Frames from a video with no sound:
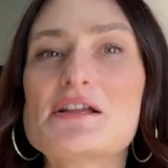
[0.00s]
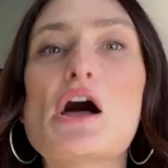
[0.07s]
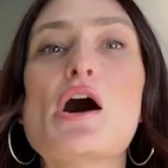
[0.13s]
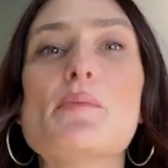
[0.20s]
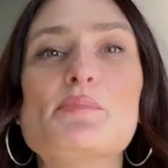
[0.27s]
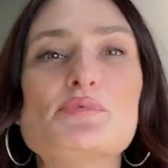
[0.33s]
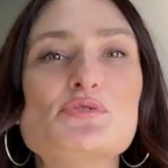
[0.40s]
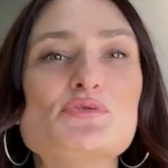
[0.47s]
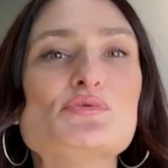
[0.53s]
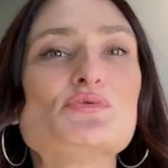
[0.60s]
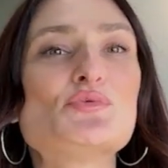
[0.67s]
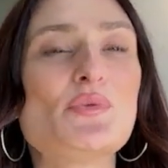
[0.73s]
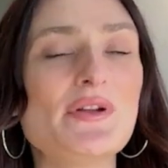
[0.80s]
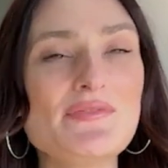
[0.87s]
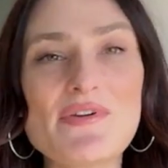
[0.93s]
up to
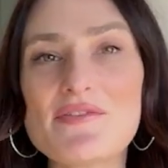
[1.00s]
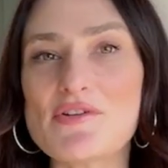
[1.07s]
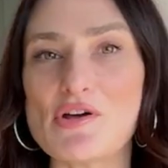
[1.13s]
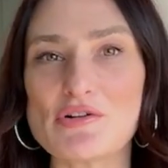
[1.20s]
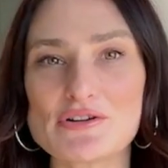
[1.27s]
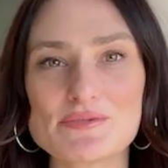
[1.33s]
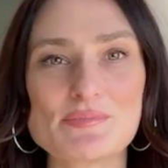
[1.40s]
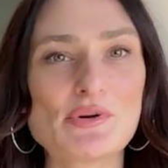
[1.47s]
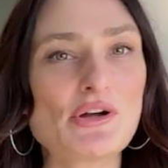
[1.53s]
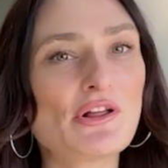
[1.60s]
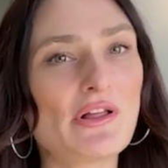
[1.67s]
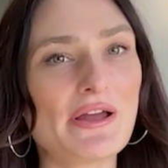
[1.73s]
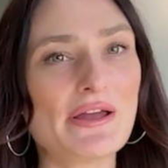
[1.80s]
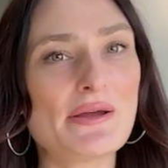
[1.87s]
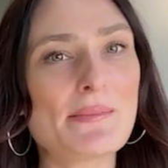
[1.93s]
$25 per
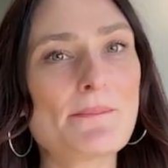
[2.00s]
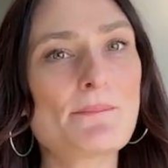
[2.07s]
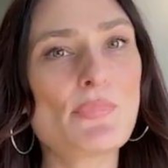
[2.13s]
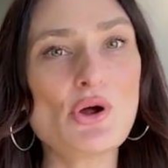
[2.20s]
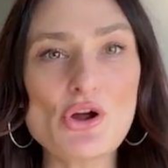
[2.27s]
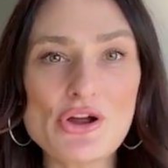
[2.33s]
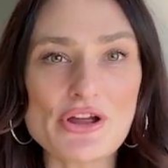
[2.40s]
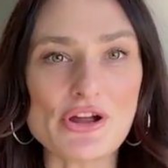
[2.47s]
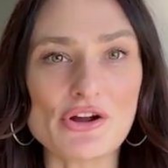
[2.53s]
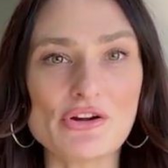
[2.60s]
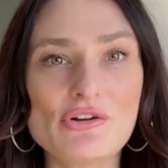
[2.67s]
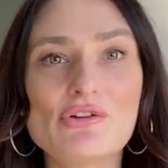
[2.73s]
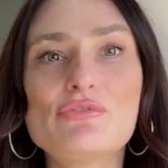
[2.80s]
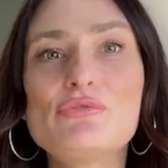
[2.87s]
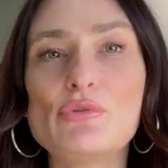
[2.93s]
client per year
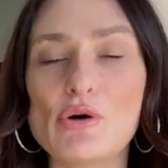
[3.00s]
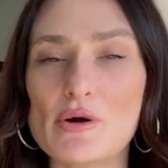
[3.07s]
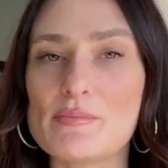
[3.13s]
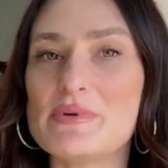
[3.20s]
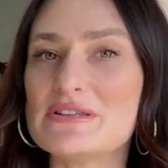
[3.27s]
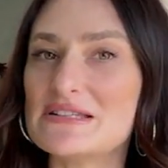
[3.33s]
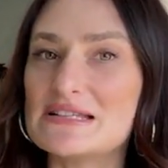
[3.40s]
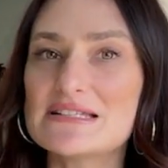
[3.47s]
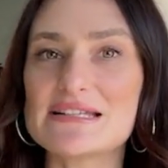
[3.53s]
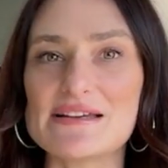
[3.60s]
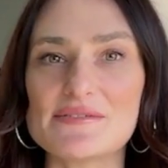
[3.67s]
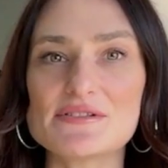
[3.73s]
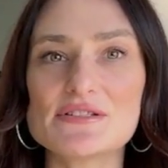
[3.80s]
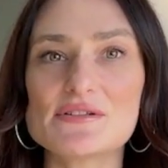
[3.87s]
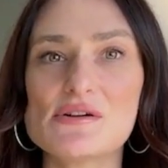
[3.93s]
for business
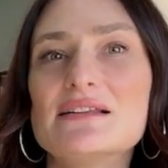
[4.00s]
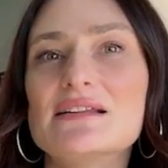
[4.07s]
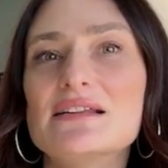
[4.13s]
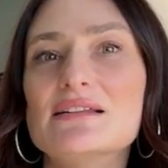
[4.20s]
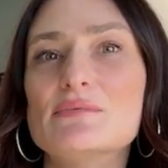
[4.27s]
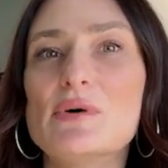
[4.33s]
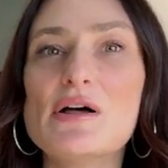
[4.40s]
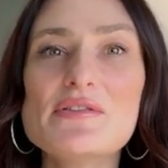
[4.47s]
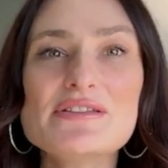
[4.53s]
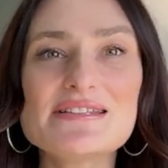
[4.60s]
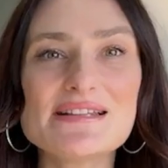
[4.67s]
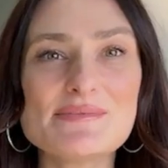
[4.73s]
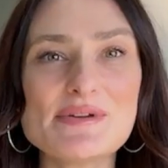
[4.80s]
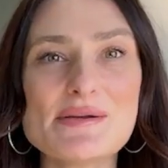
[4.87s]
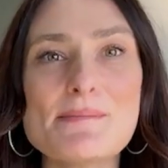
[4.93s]
gifts. While this
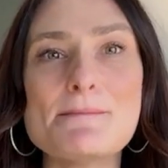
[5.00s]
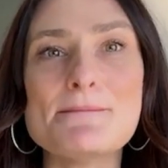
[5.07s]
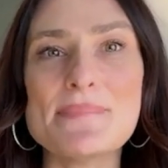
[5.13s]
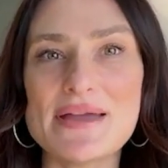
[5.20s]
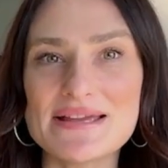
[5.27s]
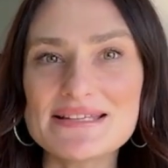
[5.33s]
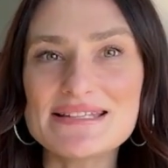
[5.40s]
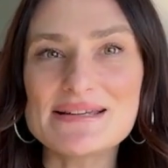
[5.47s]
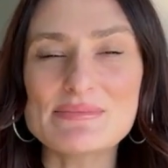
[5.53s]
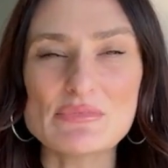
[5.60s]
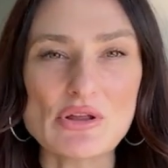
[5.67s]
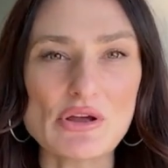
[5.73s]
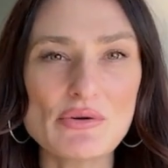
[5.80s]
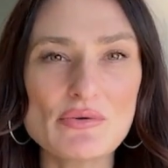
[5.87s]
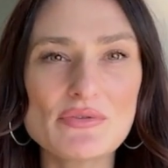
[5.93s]
limit may seem
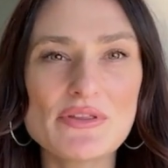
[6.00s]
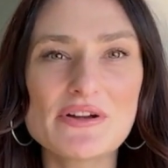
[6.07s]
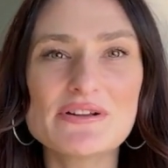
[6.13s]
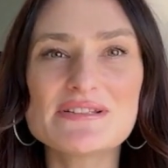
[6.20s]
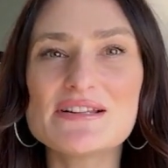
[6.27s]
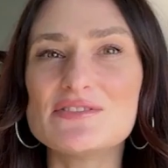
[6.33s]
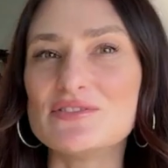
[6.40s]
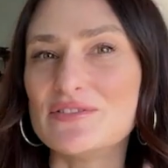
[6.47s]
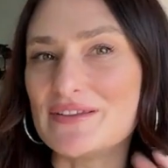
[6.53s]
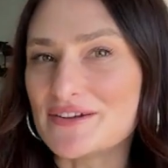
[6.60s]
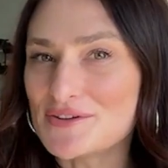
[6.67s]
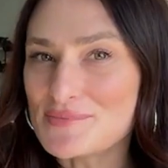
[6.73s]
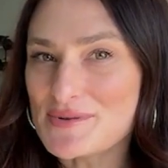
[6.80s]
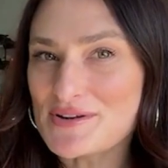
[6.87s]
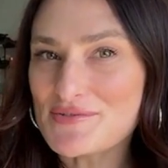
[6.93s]
low, there is a
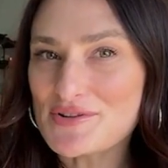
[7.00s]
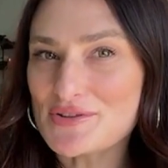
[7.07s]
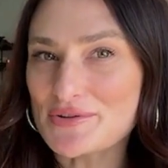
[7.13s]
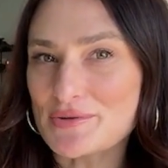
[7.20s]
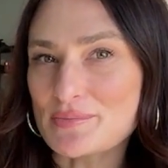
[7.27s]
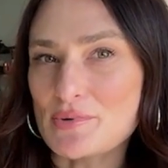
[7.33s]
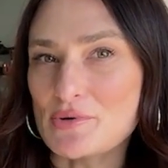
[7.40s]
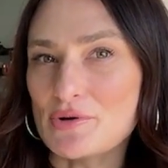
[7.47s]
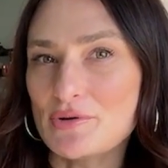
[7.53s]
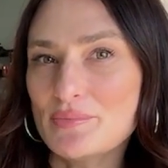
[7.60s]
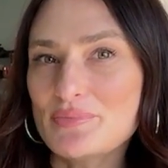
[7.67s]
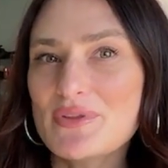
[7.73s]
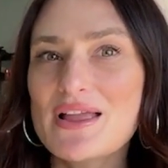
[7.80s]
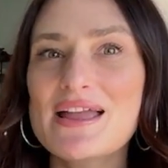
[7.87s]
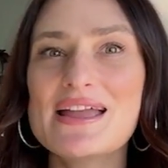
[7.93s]
little bit of a loophole.
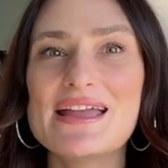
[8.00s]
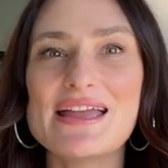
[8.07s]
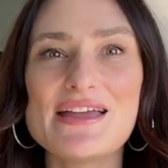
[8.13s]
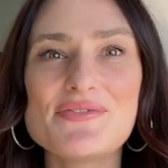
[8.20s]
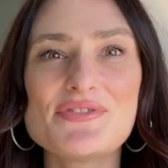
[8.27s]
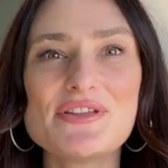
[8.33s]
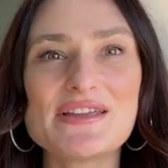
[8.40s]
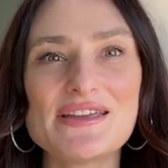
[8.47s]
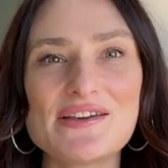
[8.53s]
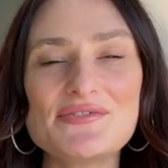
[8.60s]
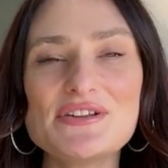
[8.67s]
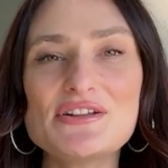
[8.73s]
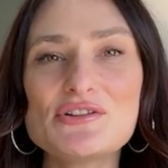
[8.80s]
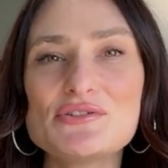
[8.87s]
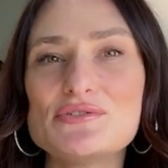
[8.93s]
If the gift
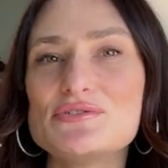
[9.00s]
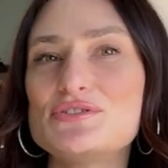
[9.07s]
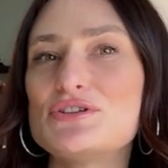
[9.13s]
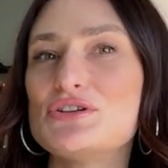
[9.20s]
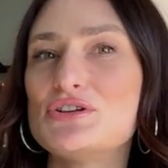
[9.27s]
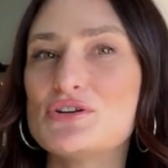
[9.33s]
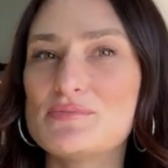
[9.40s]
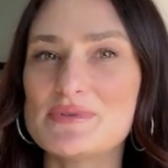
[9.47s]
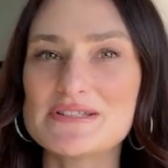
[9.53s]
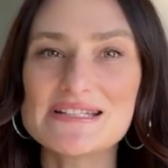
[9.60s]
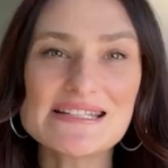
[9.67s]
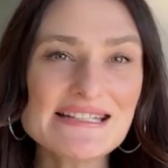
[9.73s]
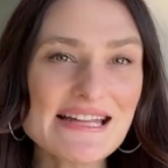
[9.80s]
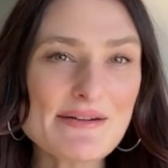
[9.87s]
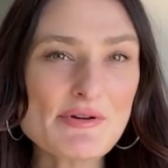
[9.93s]
includes your
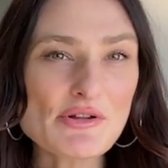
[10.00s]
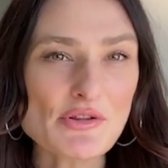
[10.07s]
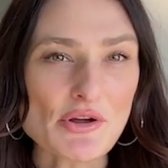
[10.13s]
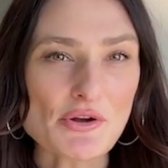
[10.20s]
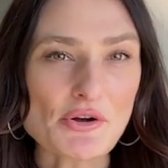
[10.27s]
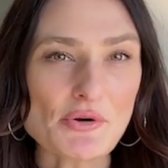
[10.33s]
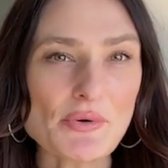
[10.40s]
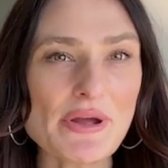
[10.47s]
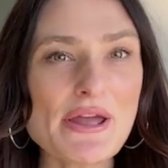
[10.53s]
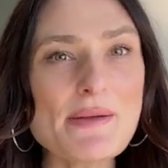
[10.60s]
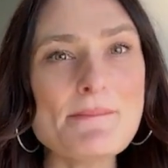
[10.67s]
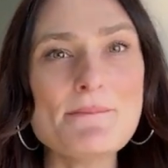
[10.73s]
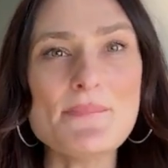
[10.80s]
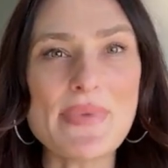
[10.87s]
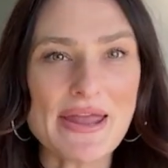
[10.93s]
business name or logo, it
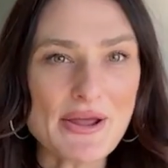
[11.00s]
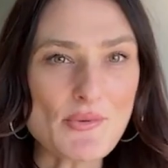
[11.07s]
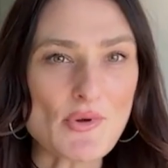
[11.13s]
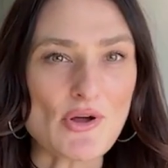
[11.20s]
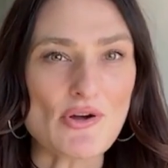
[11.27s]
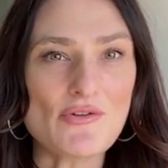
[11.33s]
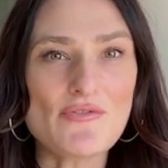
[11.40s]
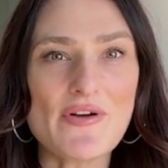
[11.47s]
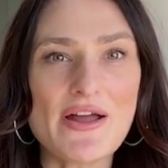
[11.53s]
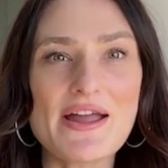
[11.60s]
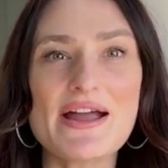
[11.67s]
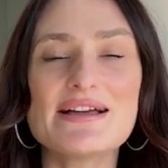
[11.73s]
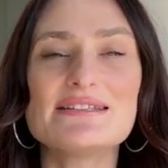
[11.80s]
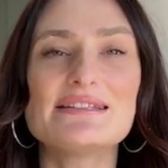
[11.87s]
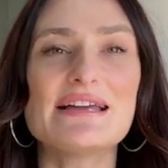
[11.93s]
may qualify
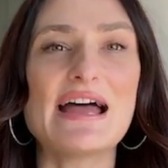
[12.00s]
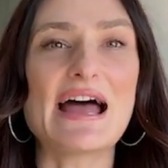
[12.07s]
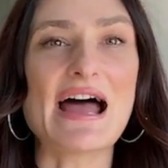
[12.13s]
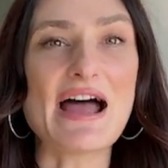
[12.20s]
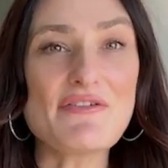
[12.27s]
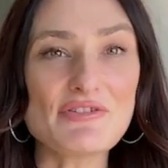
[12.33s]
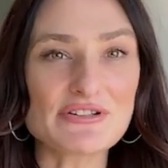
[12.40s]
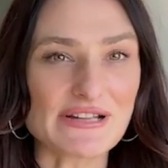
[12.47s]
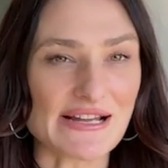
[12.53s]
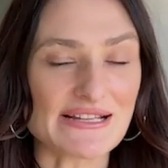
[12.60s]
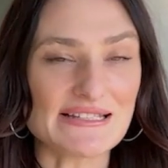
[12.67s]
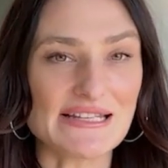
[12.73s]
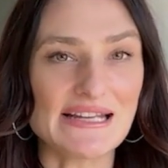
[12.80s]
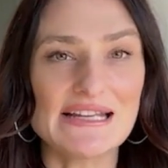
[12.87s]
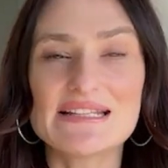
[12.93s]
as
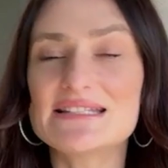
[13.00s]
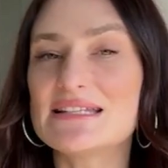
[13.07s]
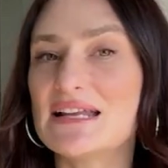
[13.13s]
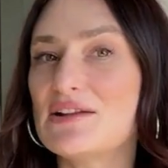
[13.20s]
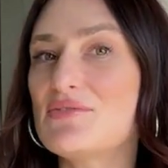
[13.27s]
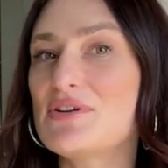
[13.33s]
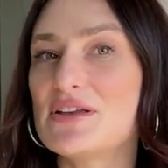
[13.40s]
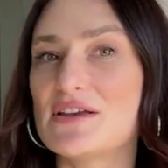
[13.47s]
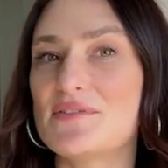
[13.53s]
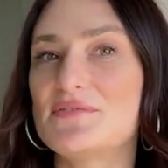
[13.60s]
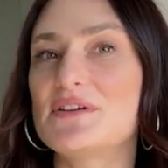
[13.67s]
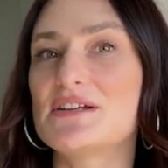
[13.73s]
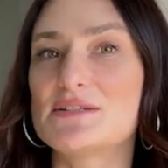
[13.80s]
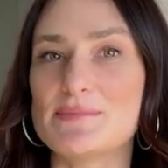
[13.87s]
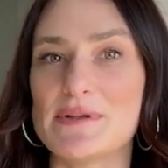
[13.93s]
advertising instead of a gift
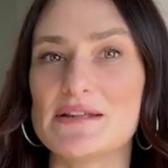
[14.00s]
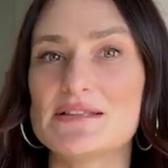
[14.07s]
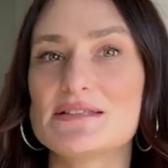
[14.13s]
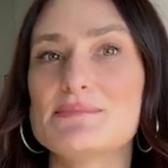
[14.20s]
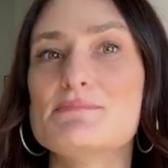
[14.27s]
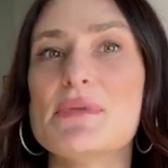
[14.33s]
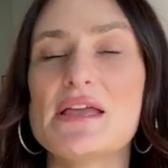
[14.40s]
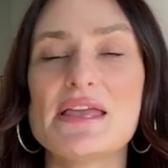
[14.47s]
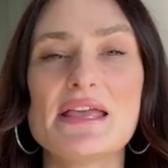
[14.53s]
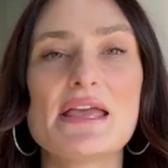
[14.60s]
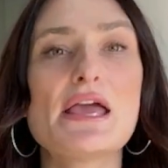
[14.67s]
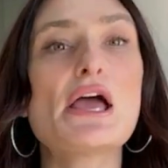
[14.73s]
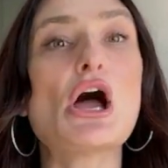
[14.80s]
expense, making it